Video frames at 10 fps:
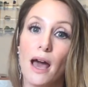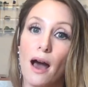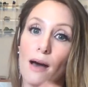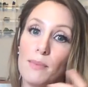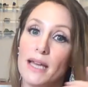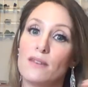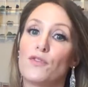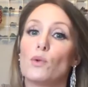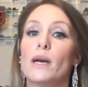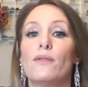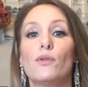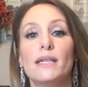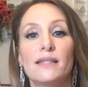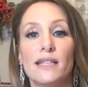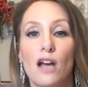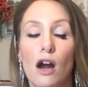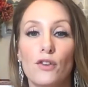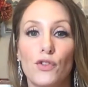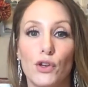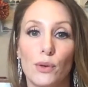Um, and for whatever reason, that's hard
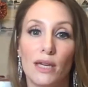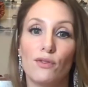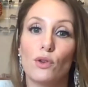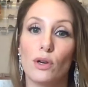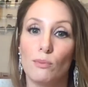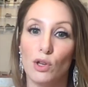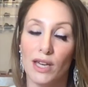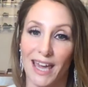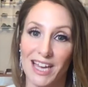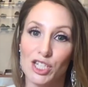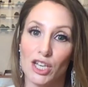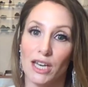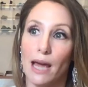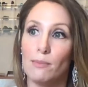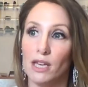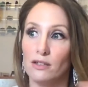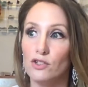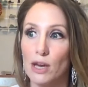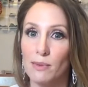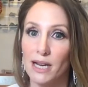for you, even though communication, I mean,
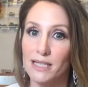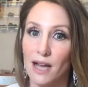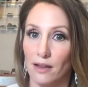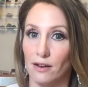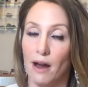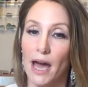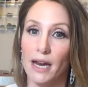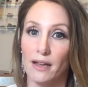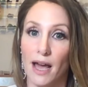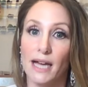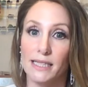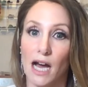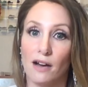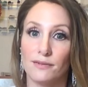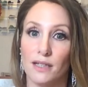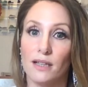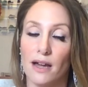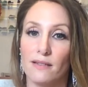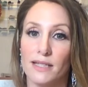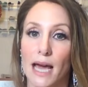Geminis talk their head, heads off a lot
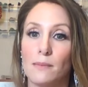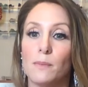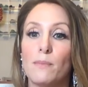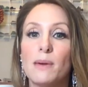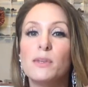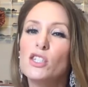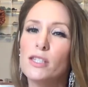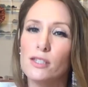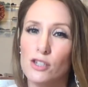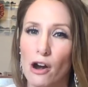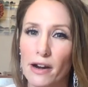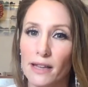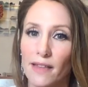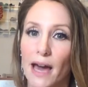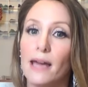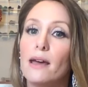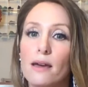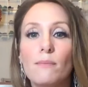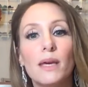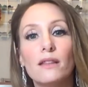of the time, but maybe just starting that
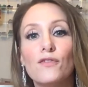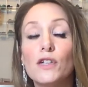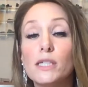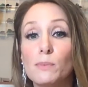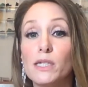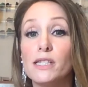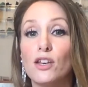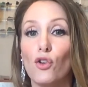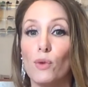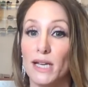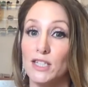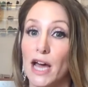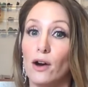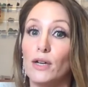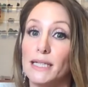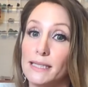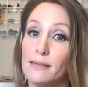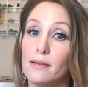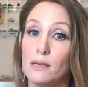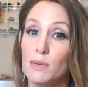and being the first person to reach out is a
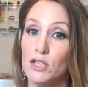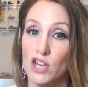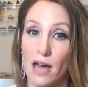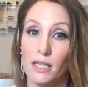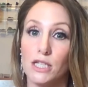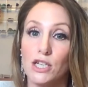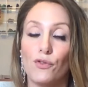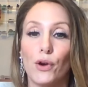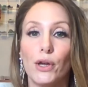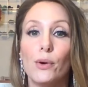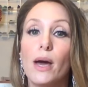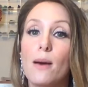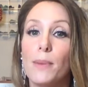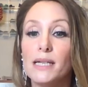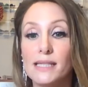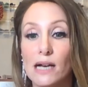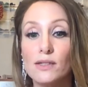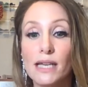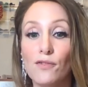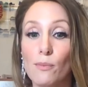little bit challenging for you. But it sounds
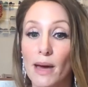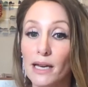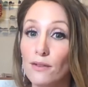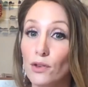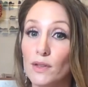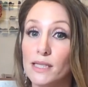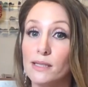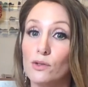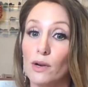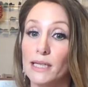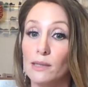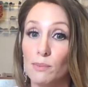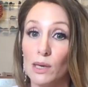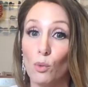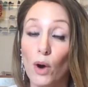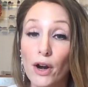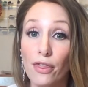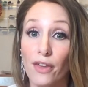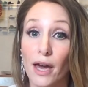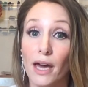like for many of you, this is going to be
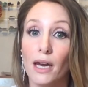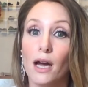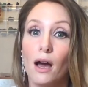worth it.